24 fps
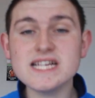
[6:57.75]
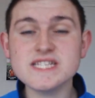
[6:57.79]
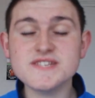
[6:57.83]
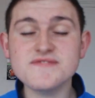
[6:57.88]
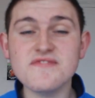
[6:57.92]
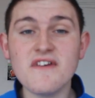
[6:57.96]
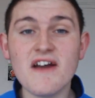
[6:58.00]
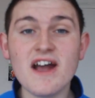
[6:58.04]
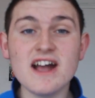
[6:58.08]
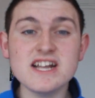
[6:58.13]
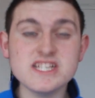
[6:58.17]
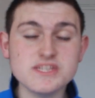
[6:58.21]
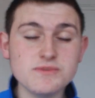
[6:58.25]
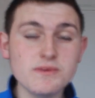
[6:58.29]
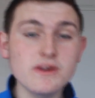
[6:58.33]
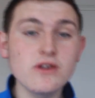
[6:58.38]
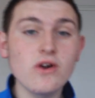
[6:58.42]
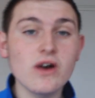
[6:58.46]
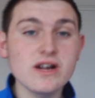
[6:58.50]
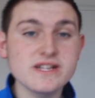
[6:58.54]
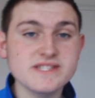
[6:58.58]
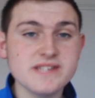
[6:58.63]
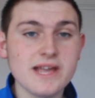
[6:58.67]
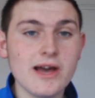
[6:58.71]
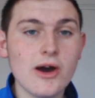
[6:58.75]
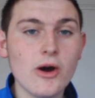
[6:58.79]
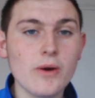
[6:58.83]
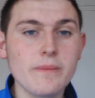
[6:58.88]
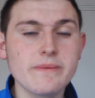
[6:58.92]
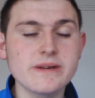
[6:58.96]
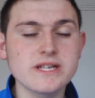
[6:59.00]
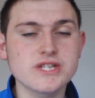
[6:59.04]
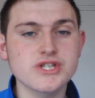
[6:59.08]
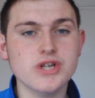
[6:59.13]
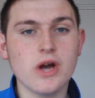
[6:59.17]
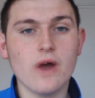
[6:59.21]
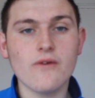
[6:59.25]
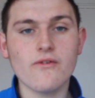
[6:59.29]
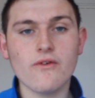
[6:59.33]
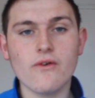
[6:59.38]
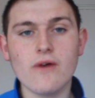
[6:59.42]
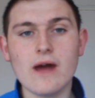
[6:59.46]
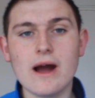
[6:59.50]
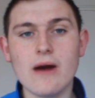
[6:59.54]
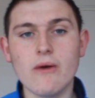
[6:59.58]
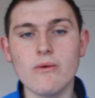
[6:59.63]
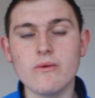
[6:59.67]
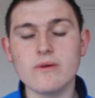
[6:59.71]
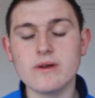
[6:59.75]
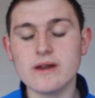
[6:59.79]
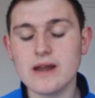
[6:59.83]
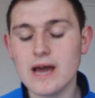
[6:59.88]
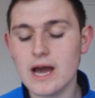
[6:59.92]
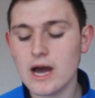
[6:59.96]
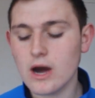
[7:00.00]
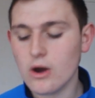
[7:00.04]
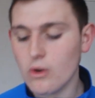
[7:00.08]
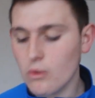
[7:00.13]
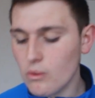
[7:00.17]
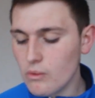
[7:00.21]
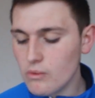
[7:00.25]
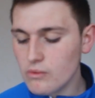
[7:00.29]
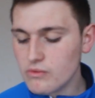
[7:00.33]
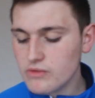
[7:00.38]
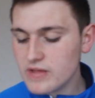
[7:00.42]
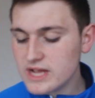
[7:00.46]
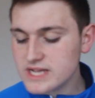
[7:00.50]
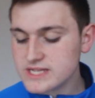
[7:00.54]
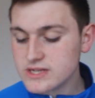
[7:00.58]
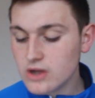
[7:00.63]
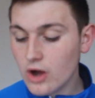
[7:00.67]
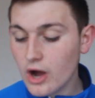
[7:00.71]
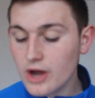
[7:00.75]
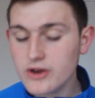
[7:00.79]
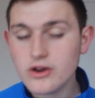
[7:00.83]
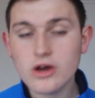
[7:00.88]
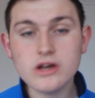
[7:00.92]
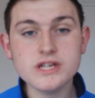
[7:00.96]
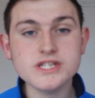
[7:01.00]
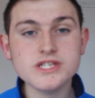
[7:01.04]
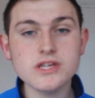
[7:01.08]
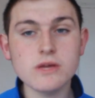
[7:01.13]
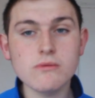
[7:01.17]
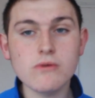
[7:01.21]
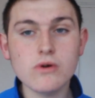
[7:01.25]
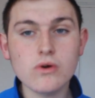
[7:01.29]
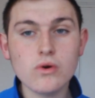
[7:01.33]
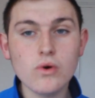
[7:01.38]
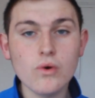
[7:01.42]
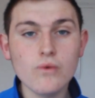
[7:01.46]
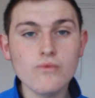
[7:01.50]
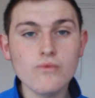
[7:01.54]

as fans, we like to help each other out. Now, I know someone